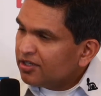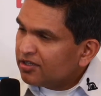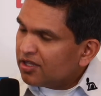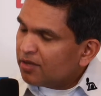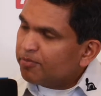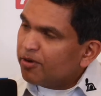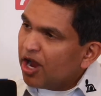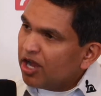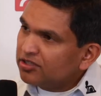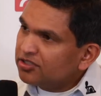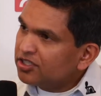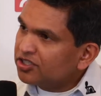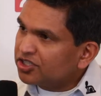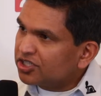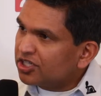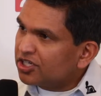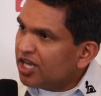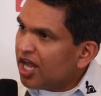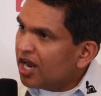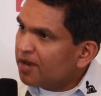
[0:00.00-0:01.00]
The process
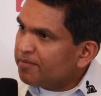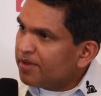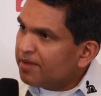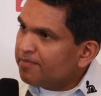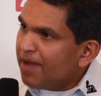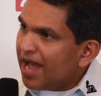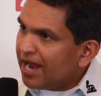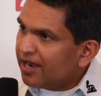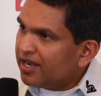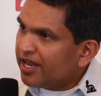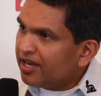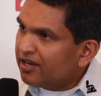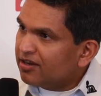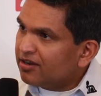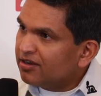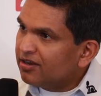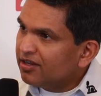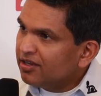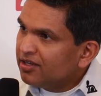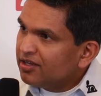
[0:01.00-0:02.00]
should not be
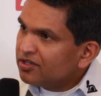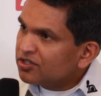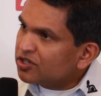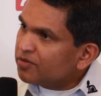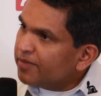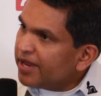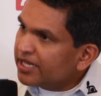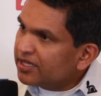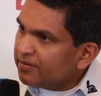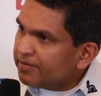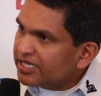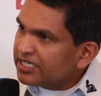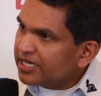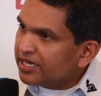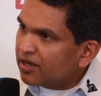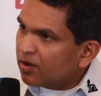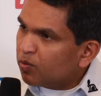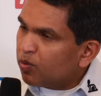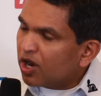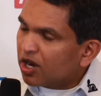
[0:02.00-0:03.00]
band-aided to make the
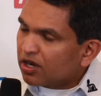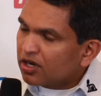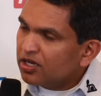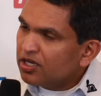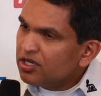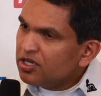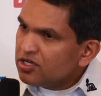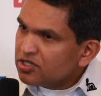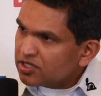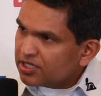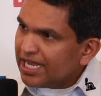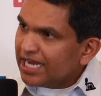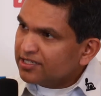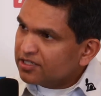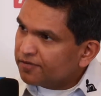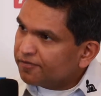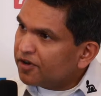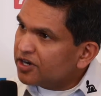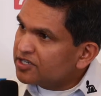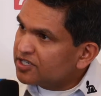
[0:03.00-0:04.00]
material work. So
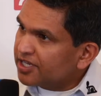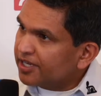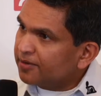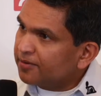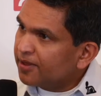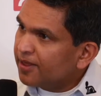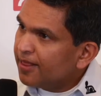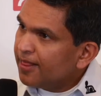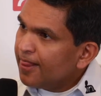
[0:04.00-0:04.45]
that's the first thing.